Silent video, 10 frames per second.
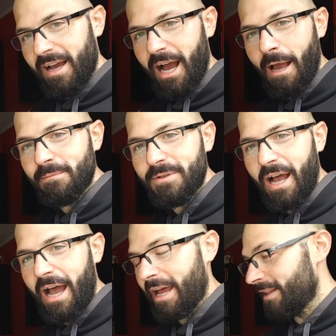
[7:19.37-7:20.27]
I'm
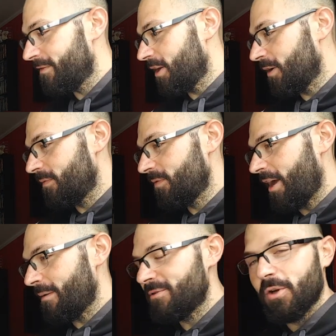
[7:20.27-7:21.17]
I don't even know.
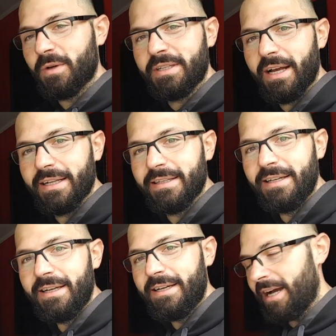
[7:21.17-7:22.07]
I'm so excited.
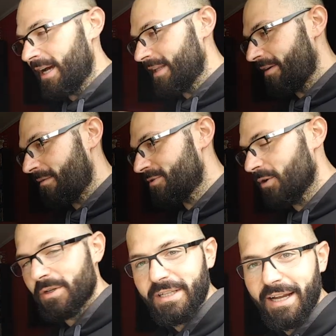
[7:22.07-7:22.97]
I don't, I'm
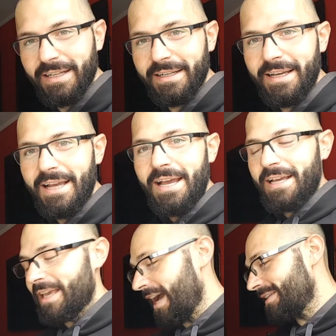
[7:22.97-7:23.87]
so excited.
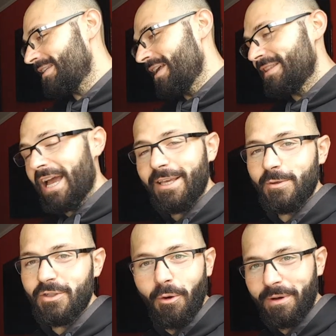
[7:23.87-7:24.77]
Guys, thank you
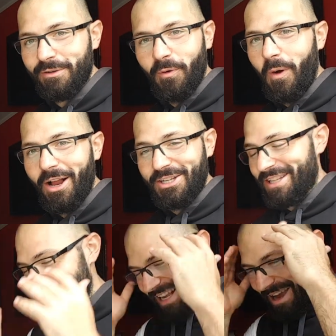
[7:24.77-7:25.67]
so much for watching
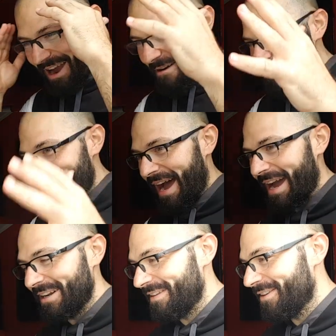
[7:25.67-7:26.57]
this. I, I'm
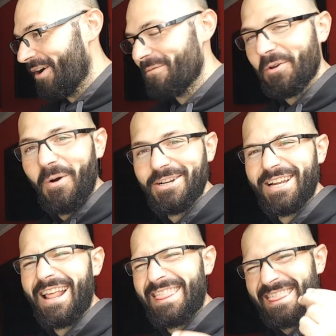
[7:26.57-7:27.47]
I don't even know. I'm gonna watch
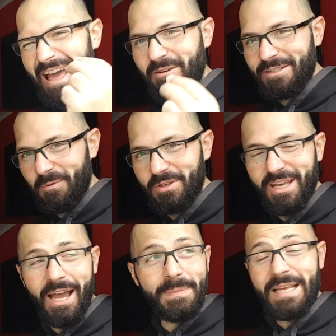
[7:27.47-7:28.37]
it a thousand more
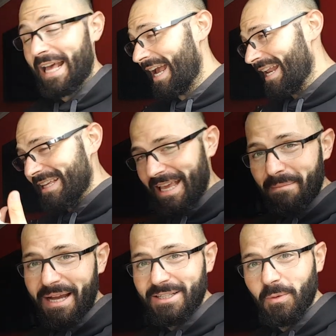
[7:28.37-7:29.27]
times, and I gotta get
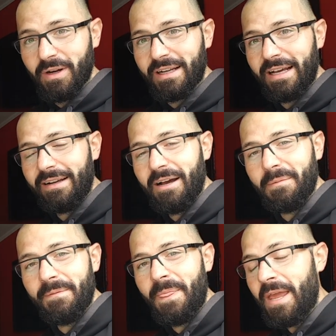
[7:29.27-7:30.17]
back to working out now. But